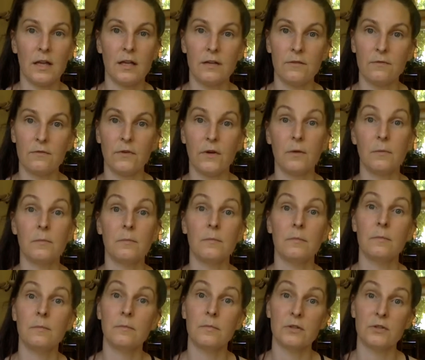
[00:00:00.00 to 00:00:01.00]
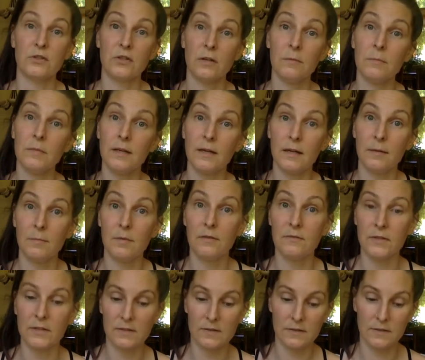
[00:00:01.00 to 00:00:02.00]
and from British Columbia above
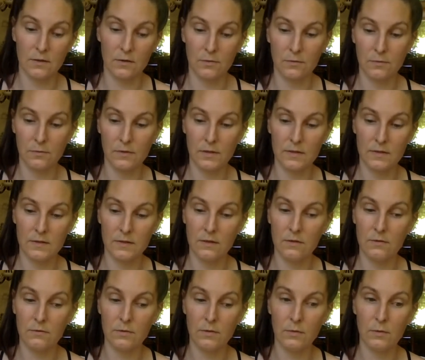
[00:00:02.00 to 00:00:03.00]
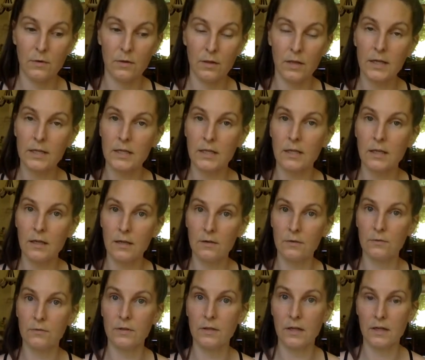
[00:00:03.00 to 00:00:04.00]
us. So this year we were lucky and
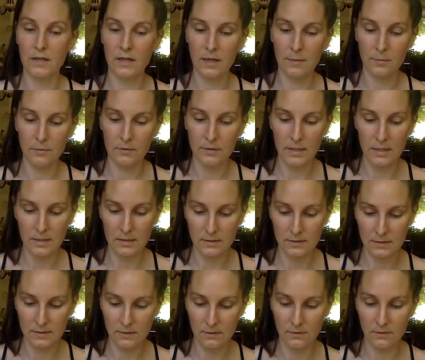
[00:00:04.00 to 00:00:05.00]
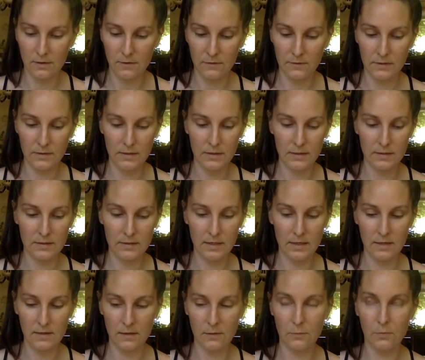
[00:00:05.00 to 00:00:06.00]
only got a couple of days. So every
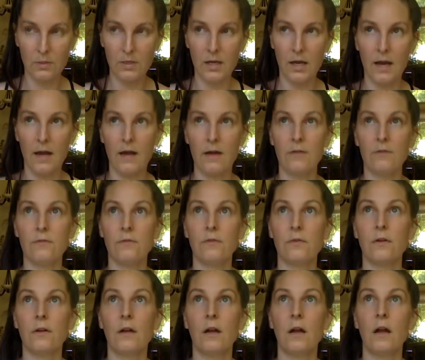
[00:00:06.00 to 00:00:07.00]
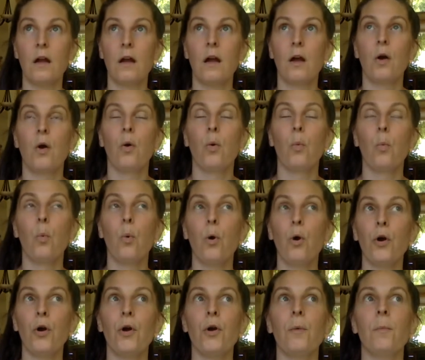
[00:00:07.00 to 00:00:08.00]
day that we have
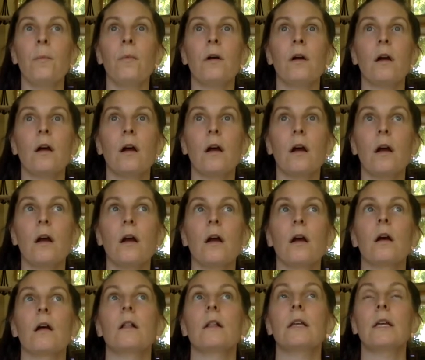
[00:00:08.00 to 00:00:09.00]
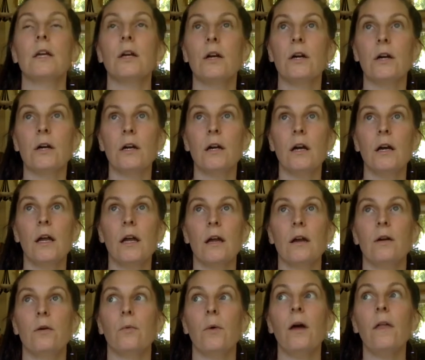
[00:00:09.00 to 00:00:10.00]
warm, clear
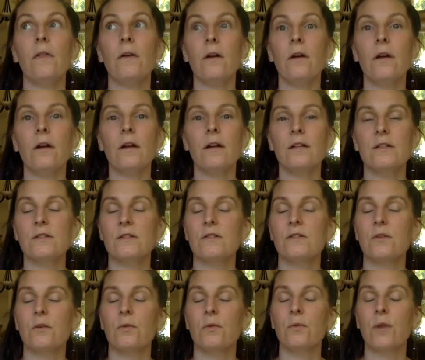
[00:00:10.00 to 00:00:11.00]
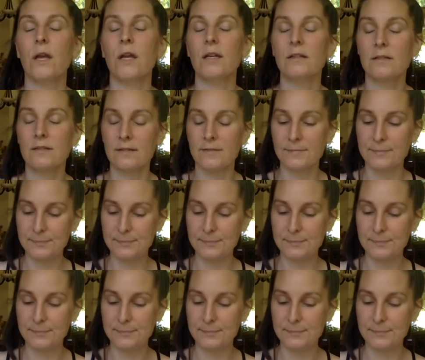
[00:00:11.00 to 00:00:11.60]
air weather is so nice.